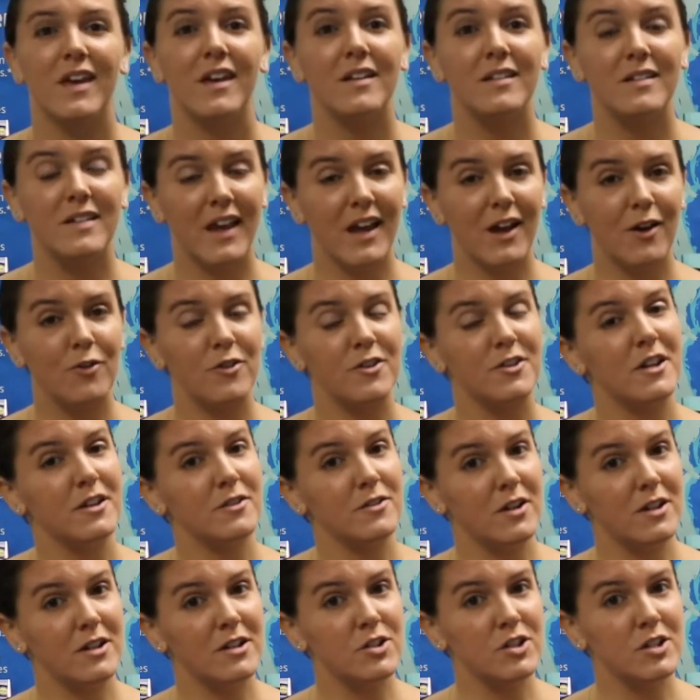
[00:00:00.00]
Now the
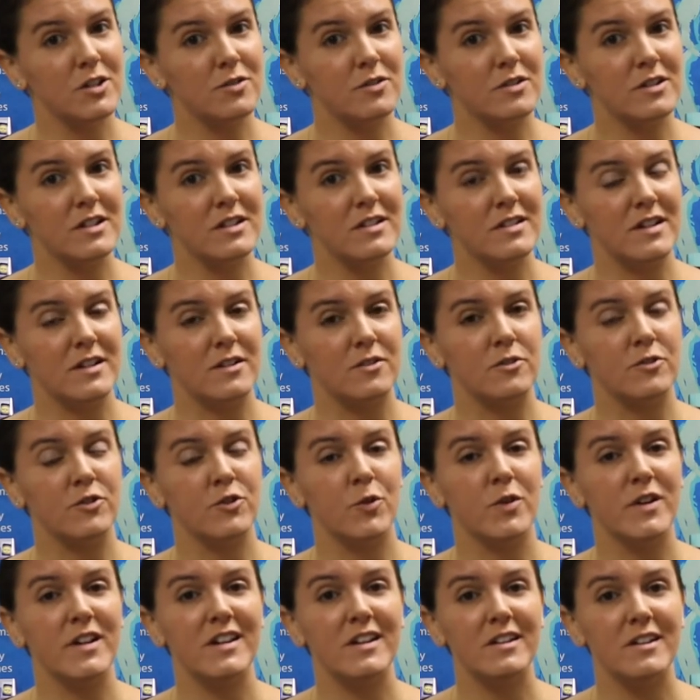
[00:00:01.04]
Technology Learning Center is
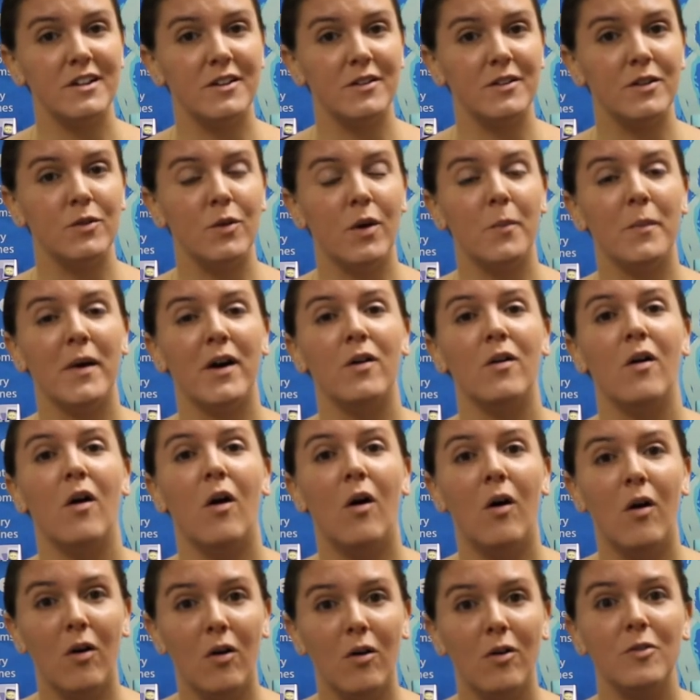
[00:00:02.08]
going to tell you about
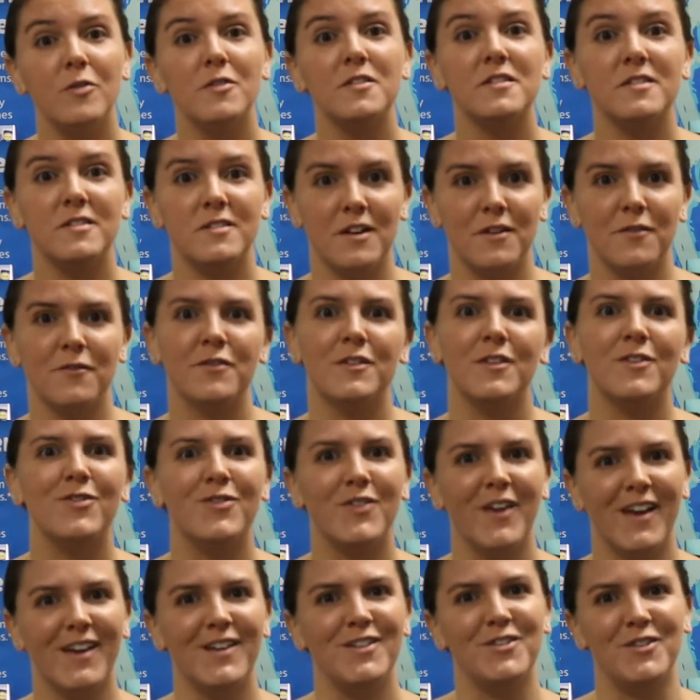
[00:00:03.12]
all the stuff that
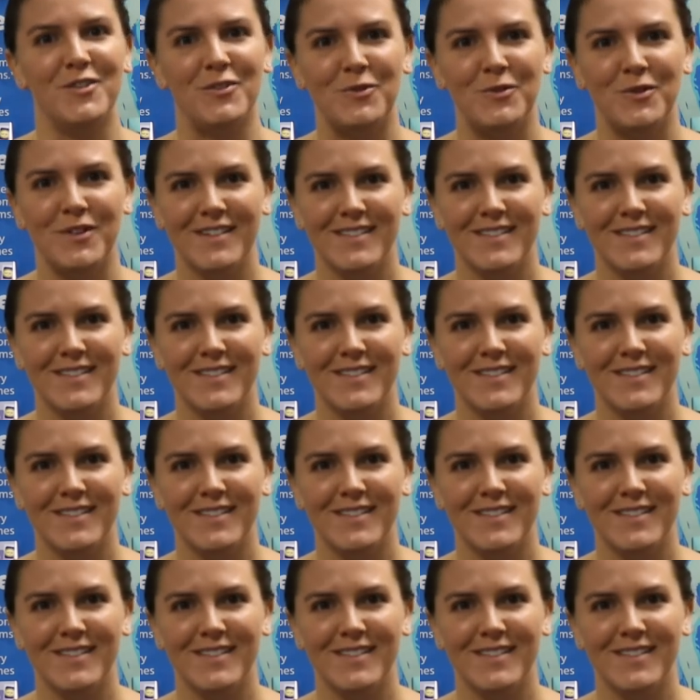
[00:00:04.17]
they do.